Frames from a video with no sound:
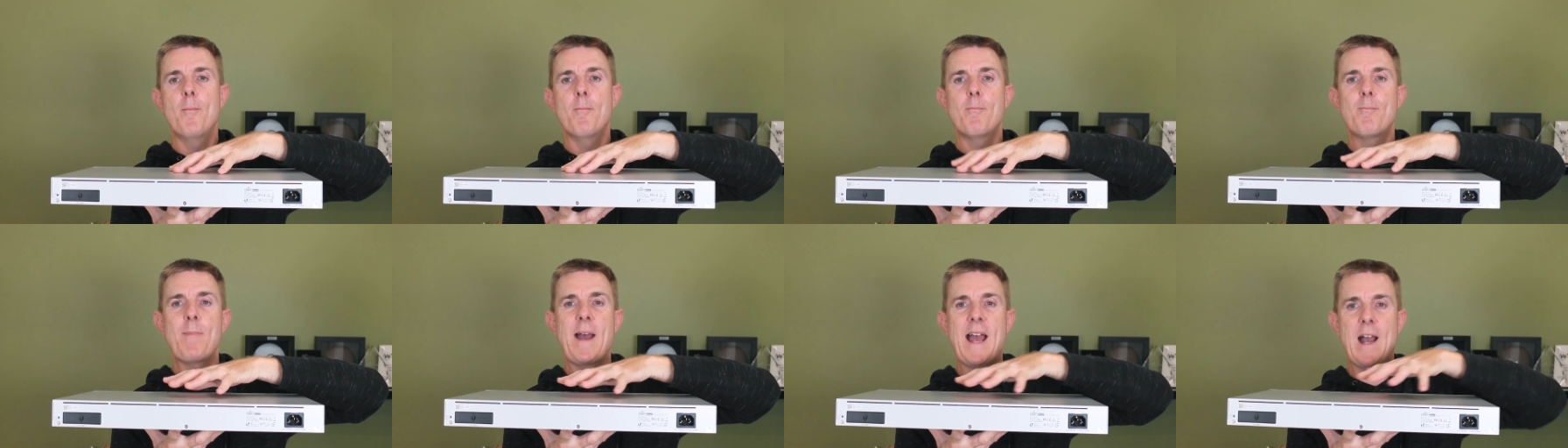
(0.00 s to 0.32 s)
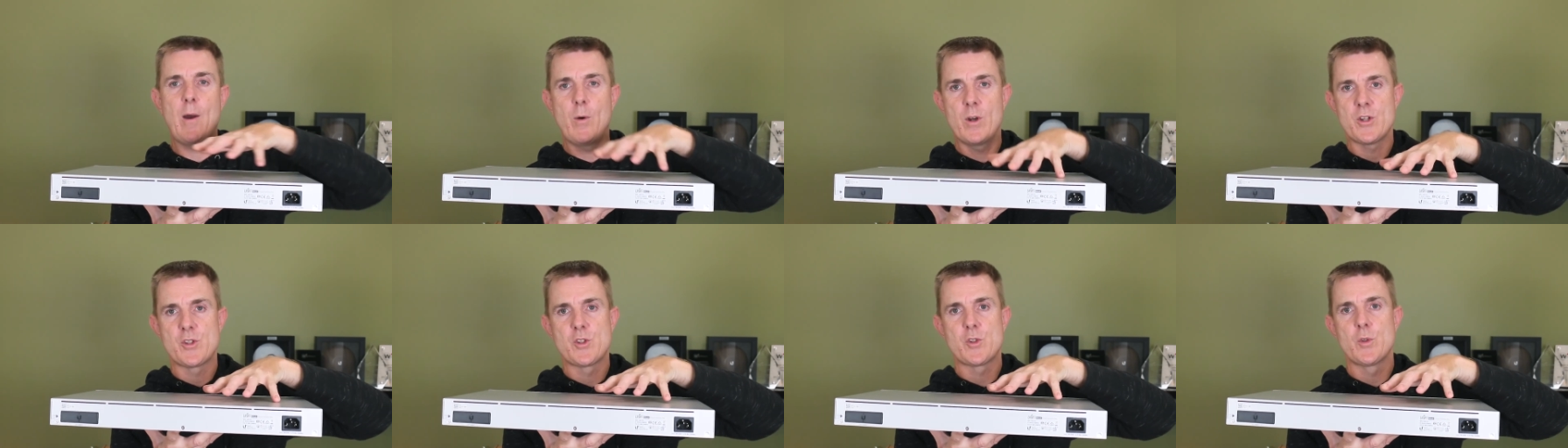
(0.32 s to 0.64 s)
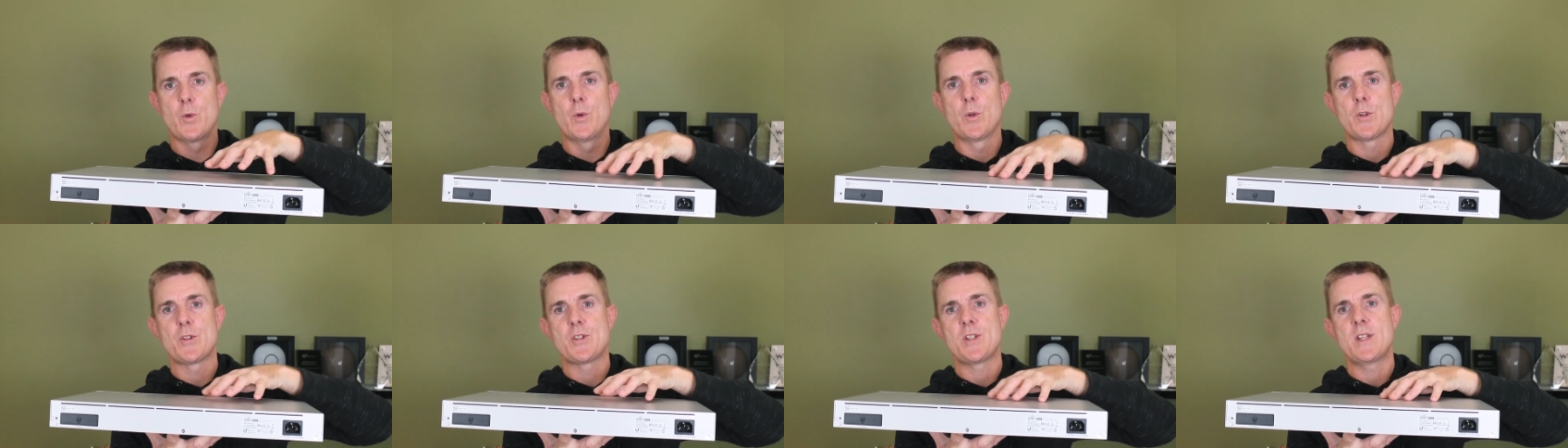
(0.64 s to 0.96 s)
power
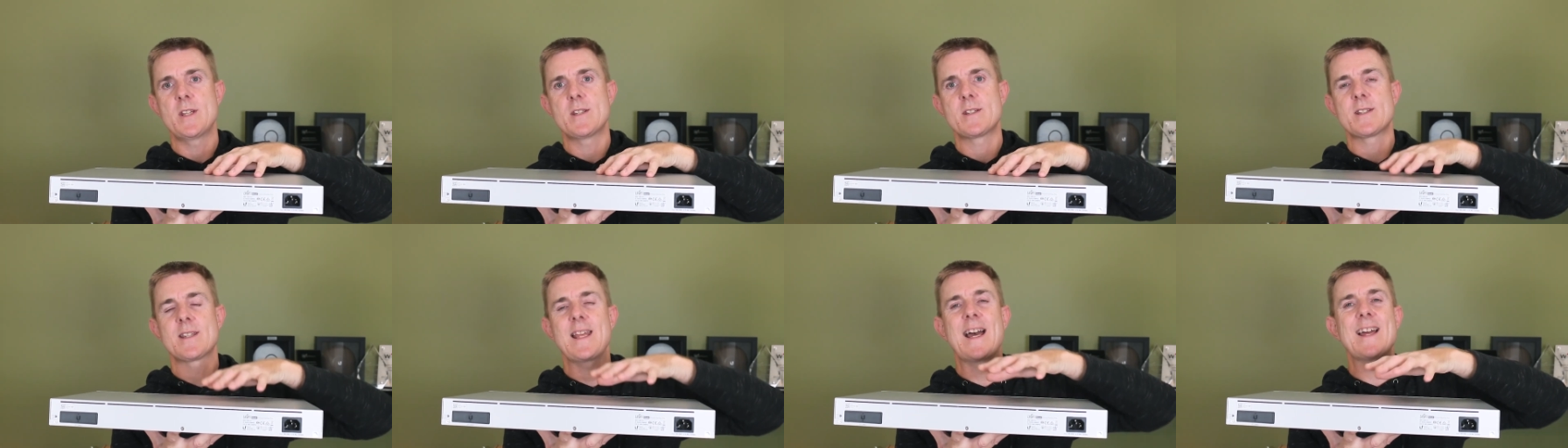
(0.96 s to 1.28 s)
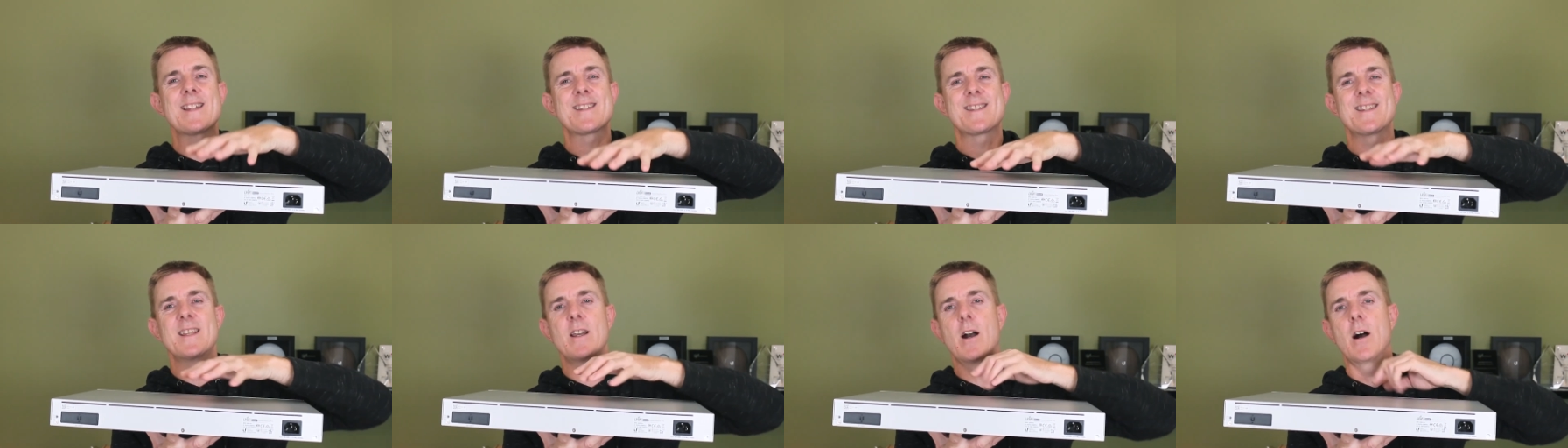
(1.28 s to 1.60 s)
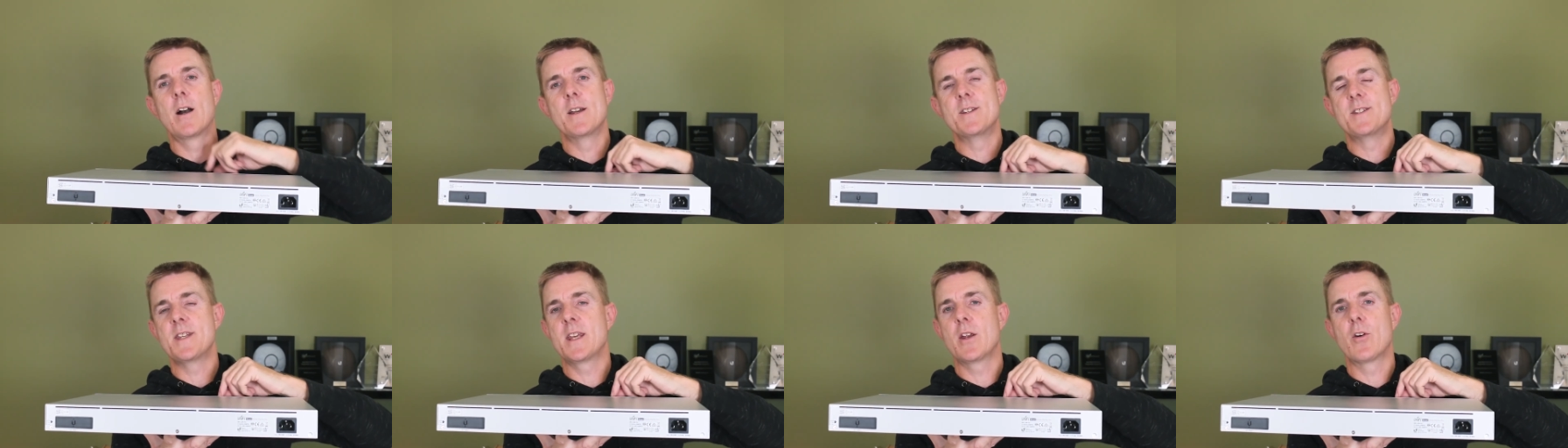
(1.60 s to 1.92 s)
sources. That's the
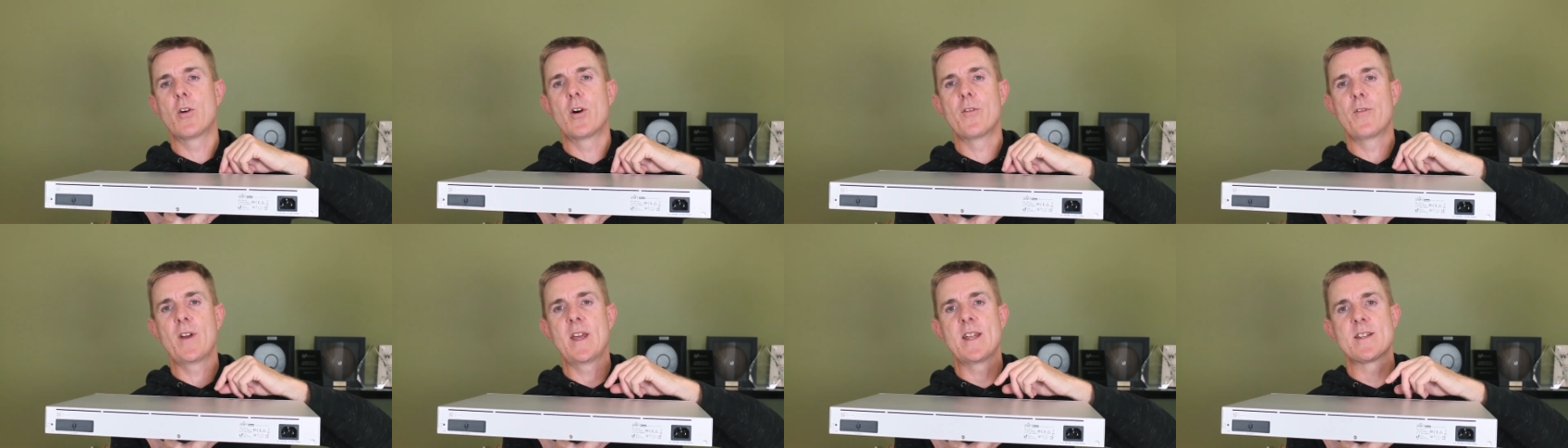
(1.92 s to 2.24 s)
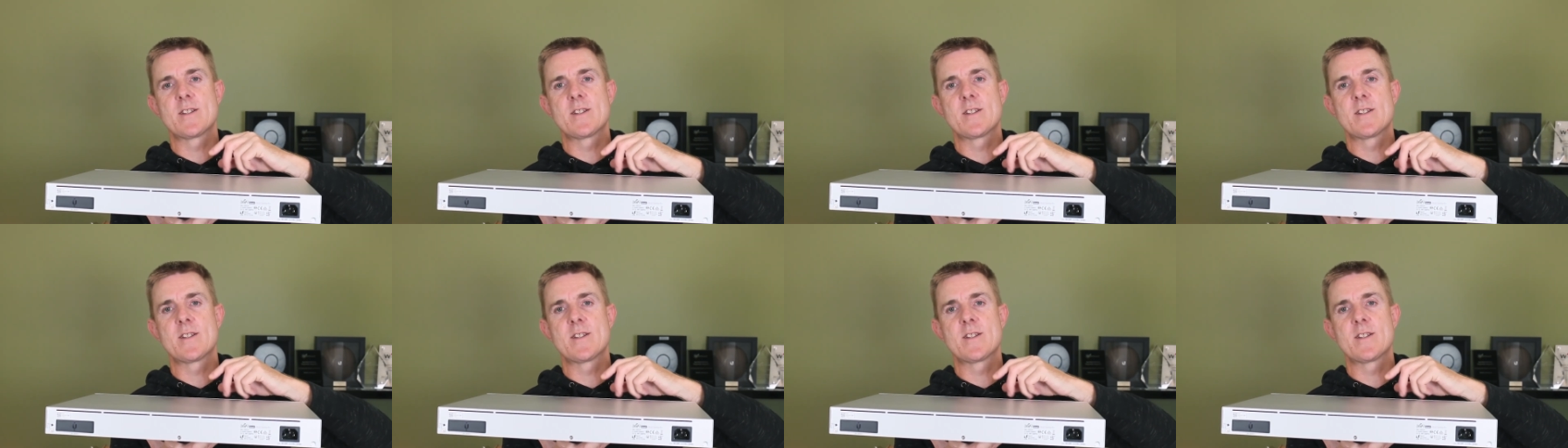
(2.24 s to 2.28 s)
idea of it.